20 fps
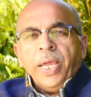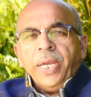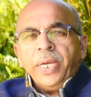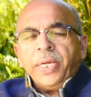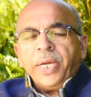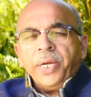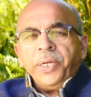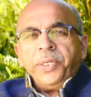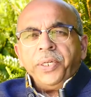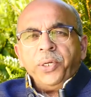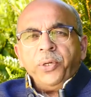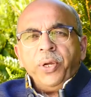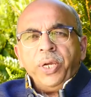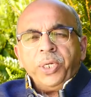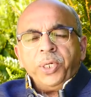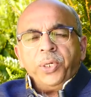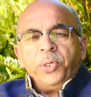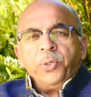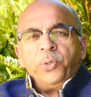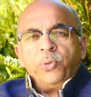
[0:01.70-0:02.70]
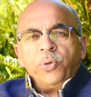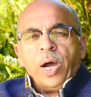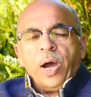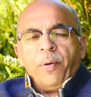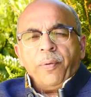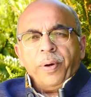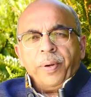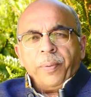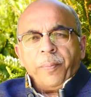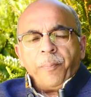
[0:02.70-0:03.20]
In continuation to
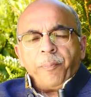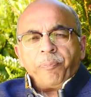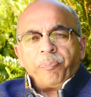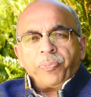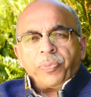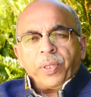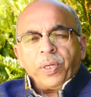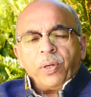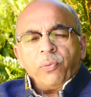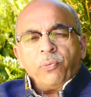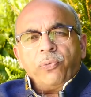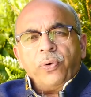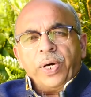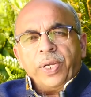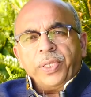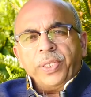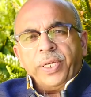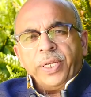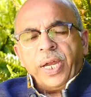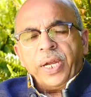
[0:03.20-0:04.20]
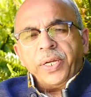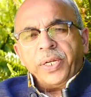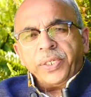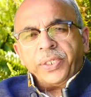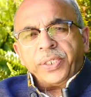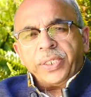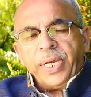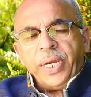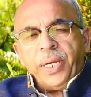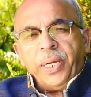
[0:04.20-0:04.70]
our further
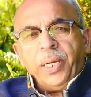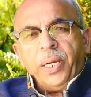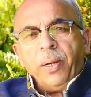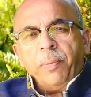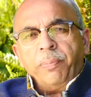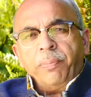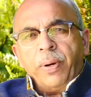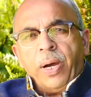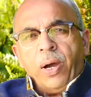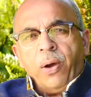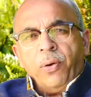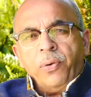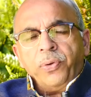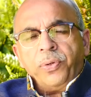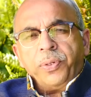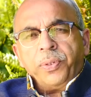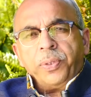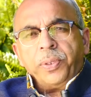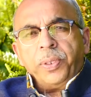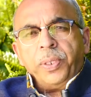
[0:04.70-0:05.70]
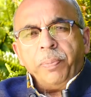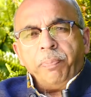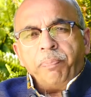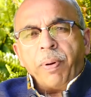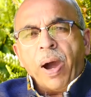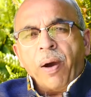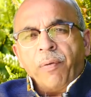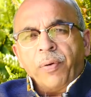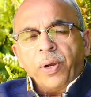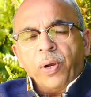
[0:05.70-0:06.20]
understanding about the
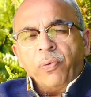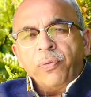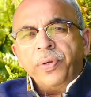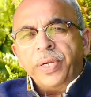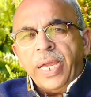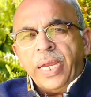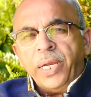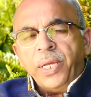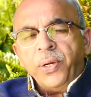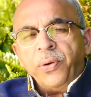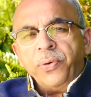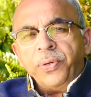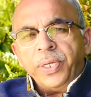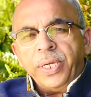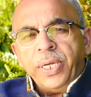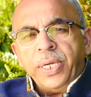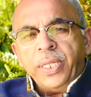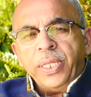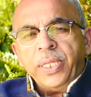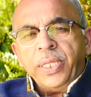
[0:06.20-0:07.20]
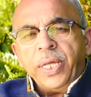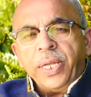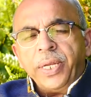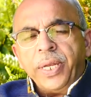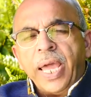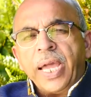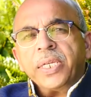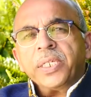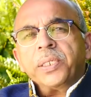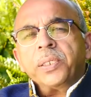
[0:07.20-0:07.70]
power of daily routine, the
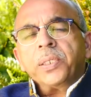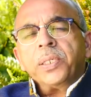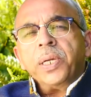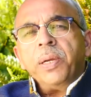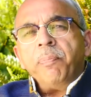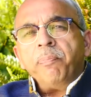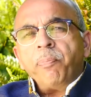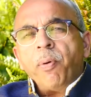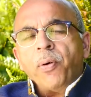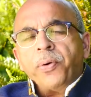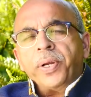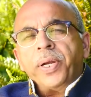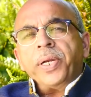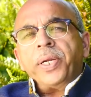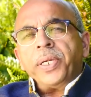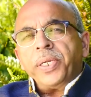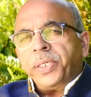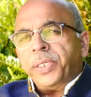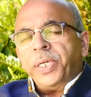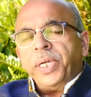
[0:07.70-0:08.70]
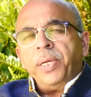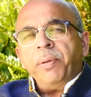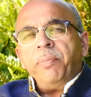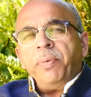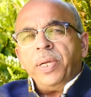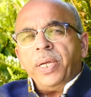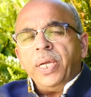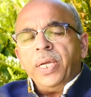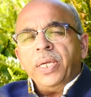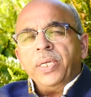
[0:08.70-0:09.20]
next important
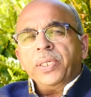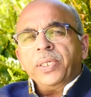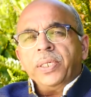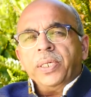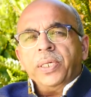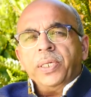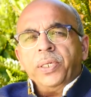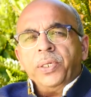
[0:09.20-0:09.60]
regime is